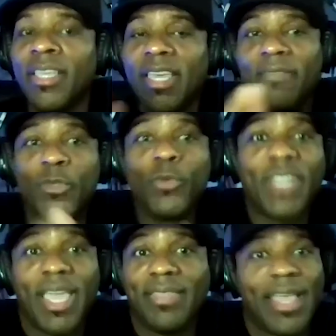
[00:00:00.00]
If you
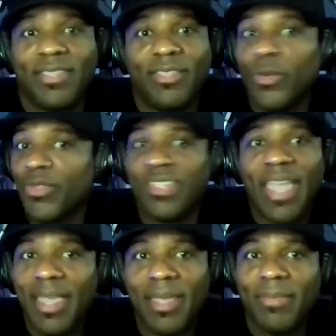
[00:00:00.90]
take that
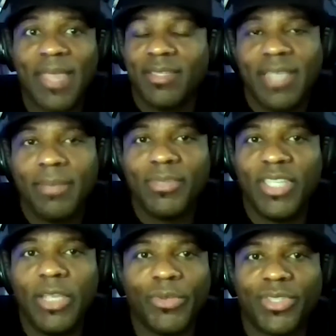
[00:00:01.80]
same
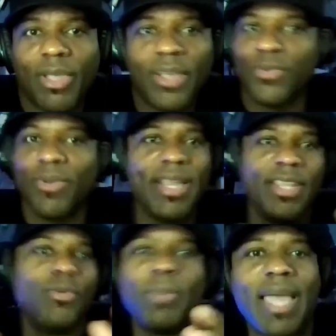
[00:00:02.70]
secret sauce, right,
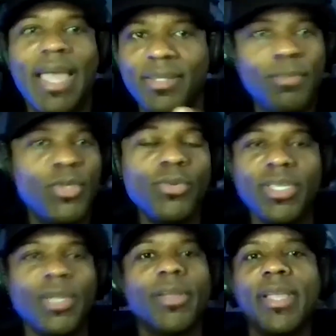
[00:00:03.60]
and you apply it to
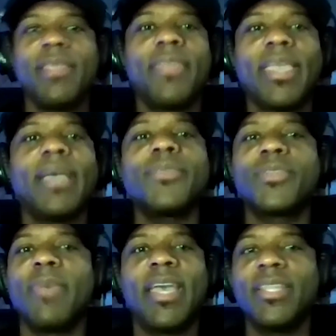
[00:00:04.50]
music or anything
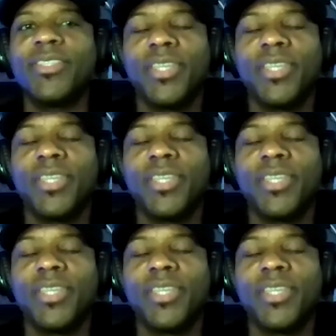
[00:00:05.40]
else, man,